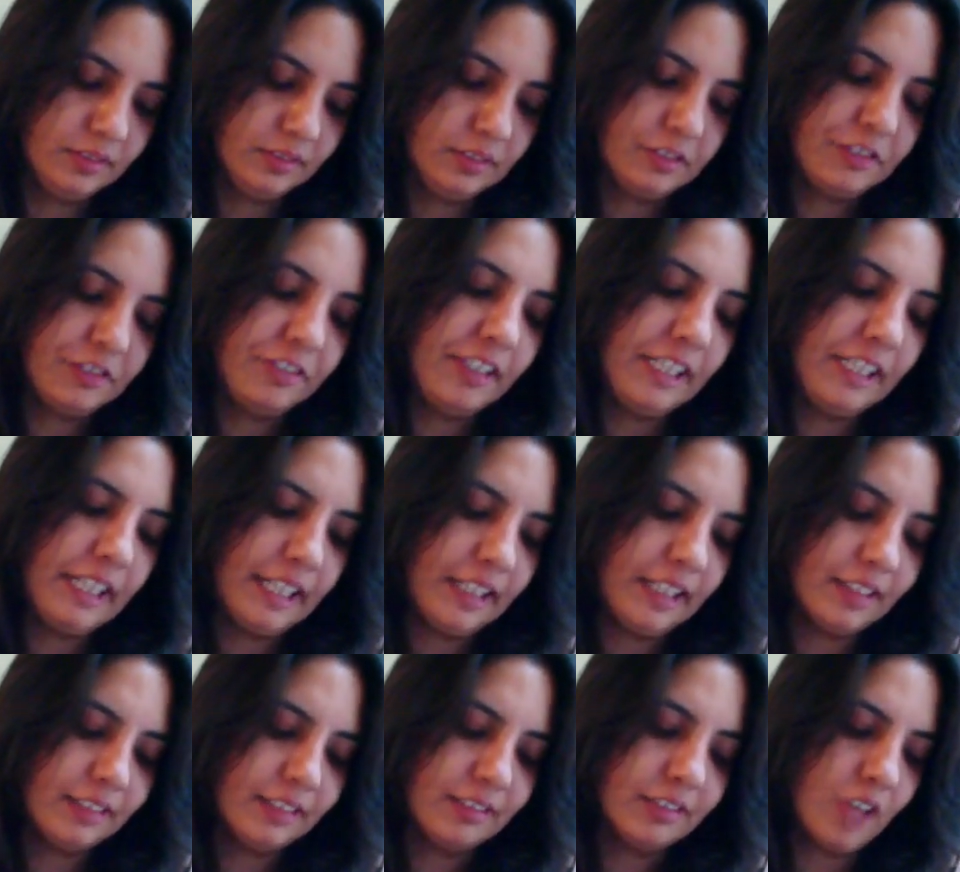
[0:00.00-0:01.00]

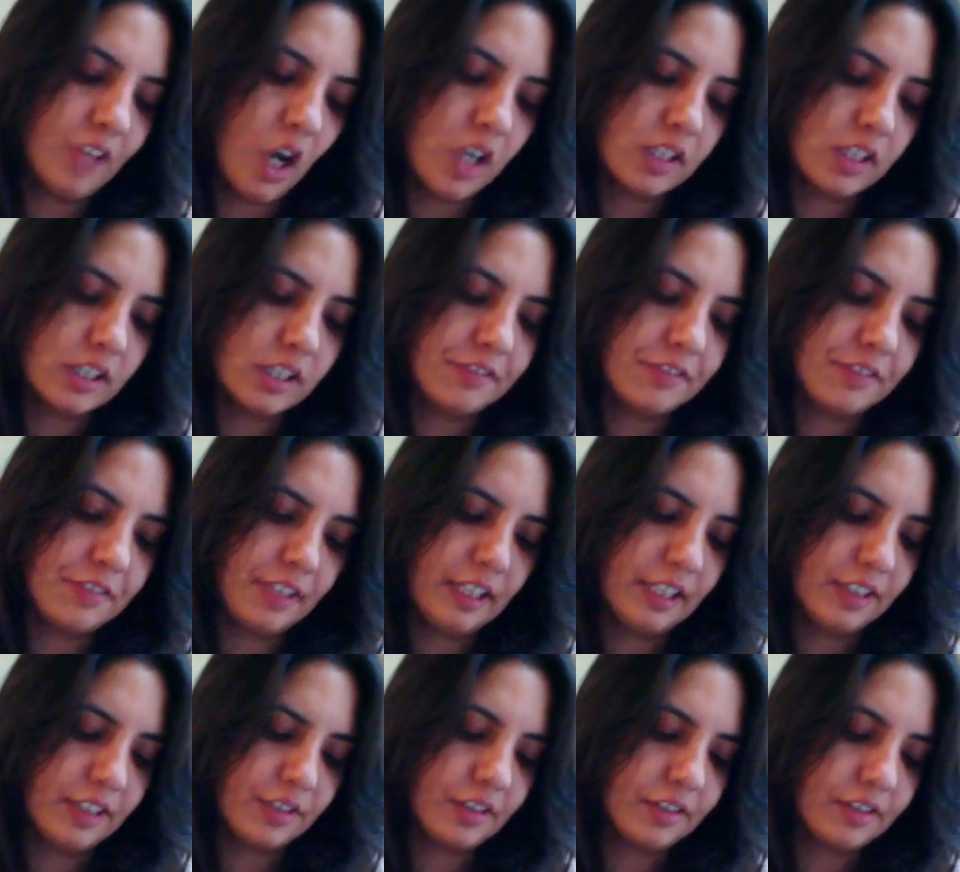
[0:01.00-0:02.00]
Feeling, thoughts and
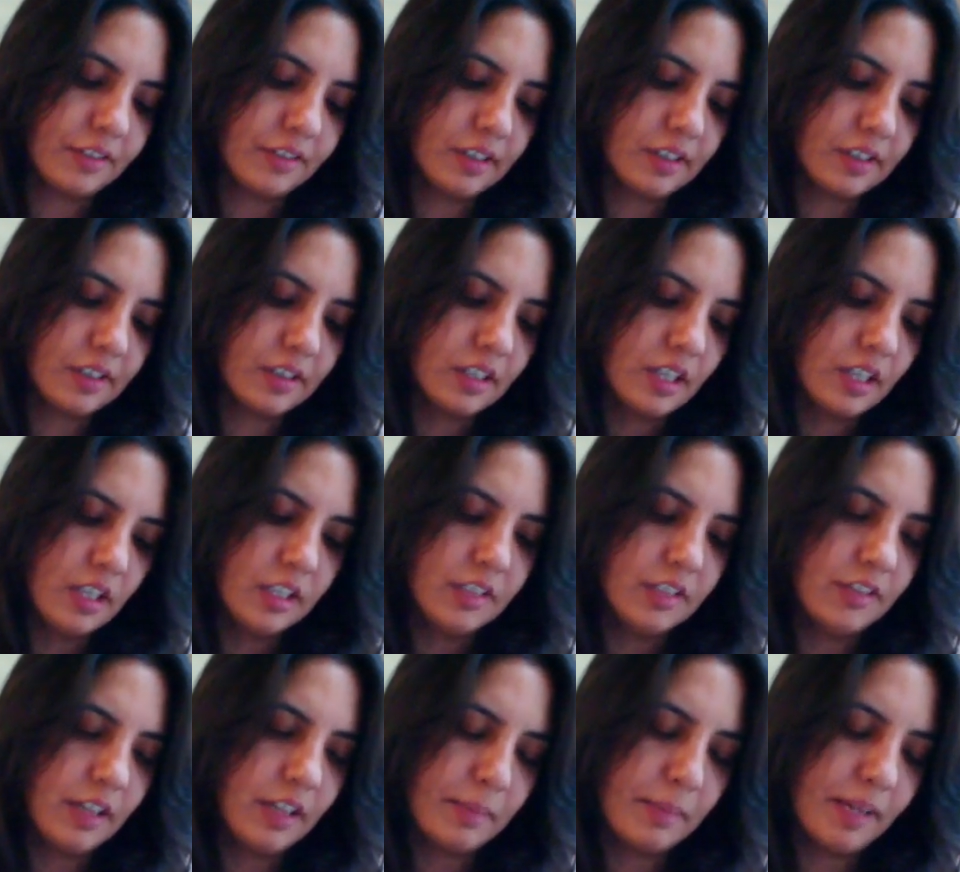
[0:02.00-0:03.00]
feelings, universe,
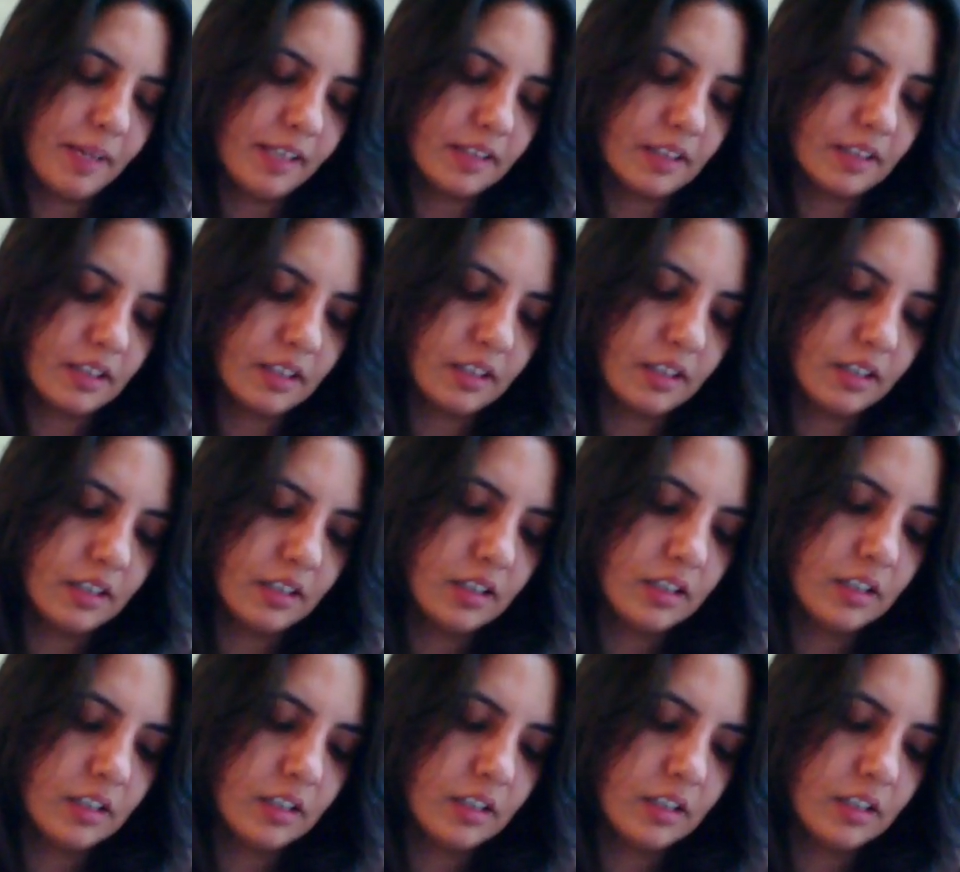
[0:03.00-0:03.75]
divine masculine.